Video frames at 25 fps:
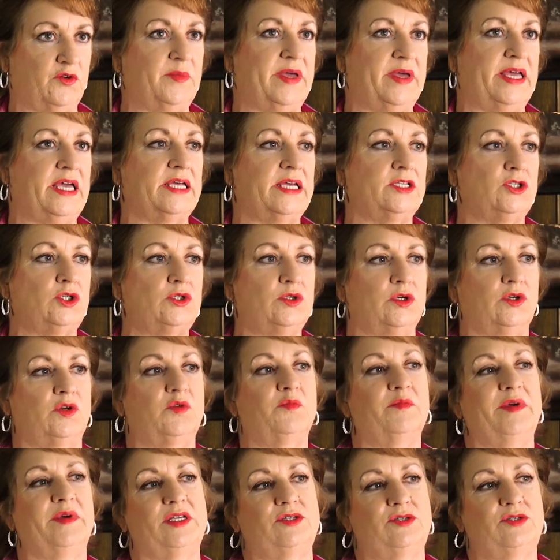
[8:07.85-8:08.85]
me and took
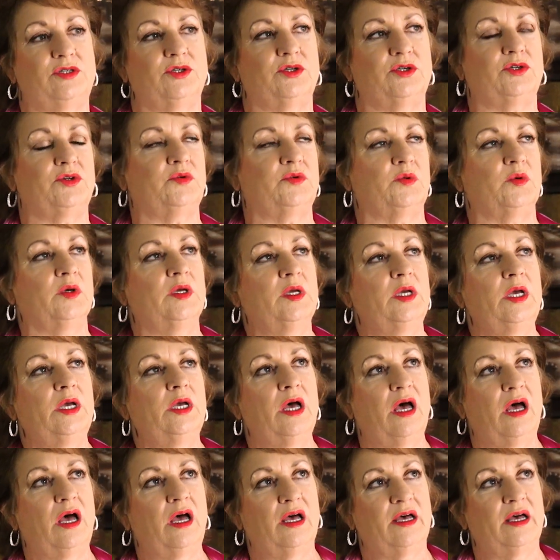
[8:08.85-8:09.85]
me to
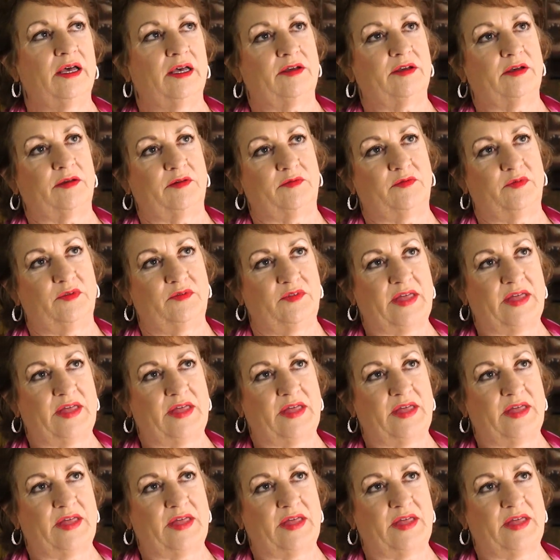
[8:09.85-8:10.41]
the